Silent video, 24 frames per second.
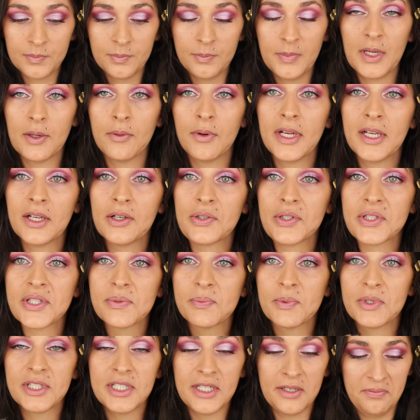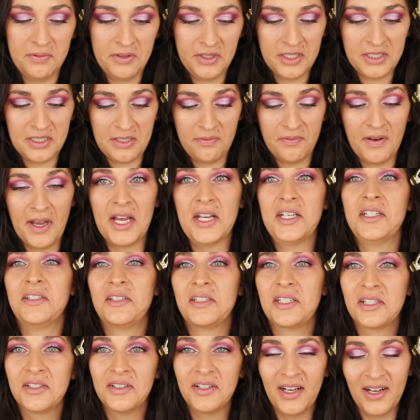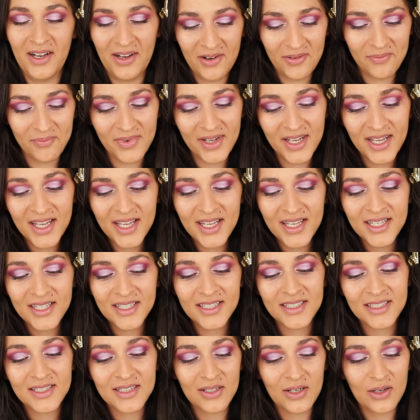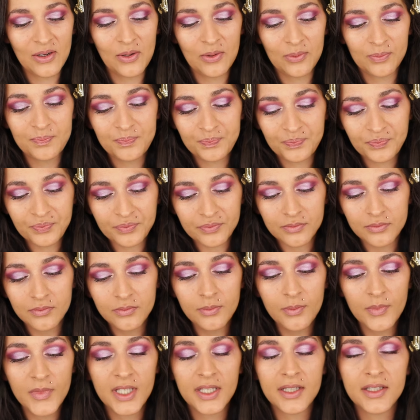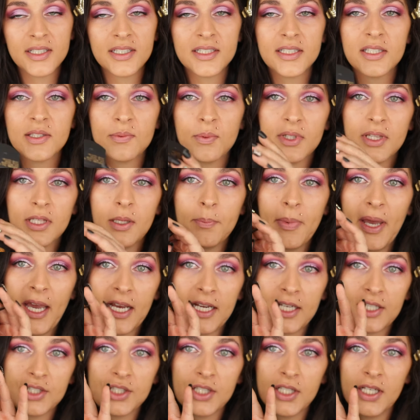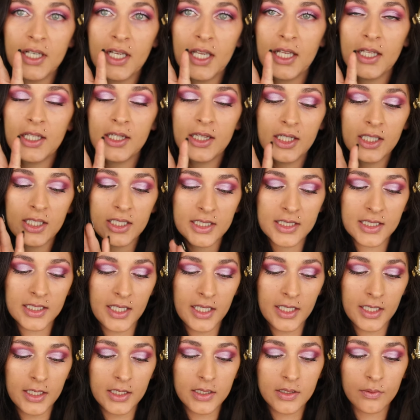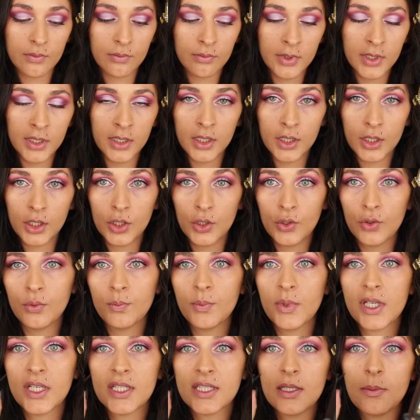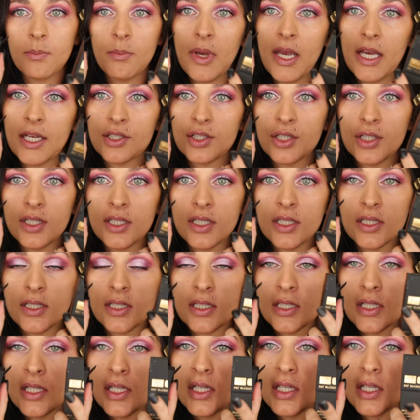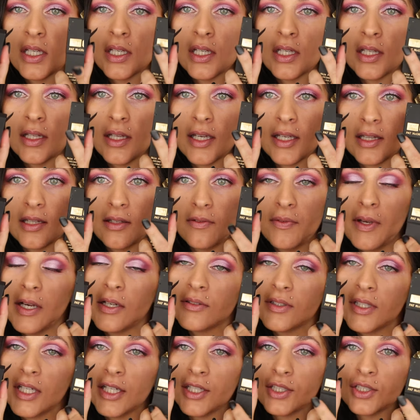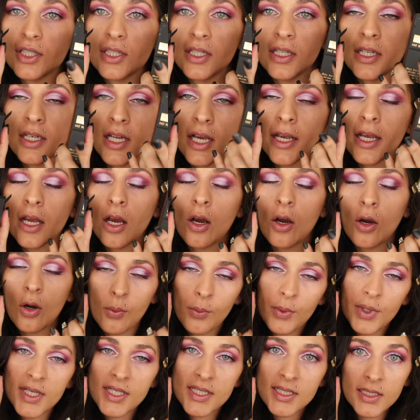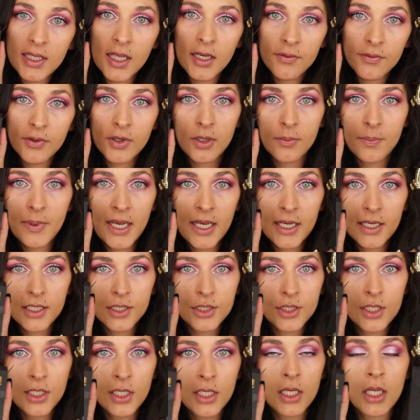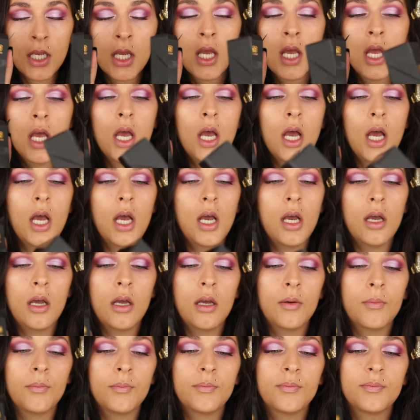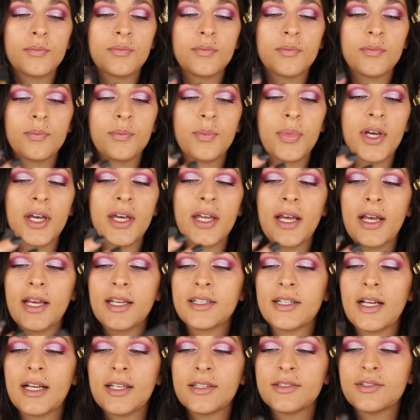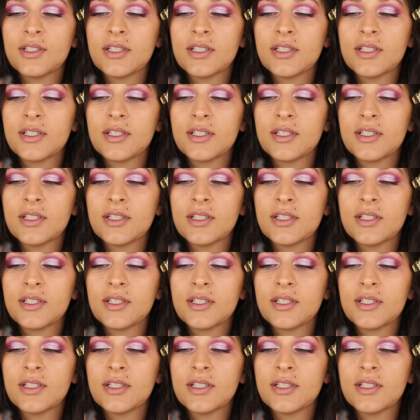my wrinkles were definitely defined. So this is what the packaging looks like. It's really cute because it matches like the foundation. I always love her packaging, but I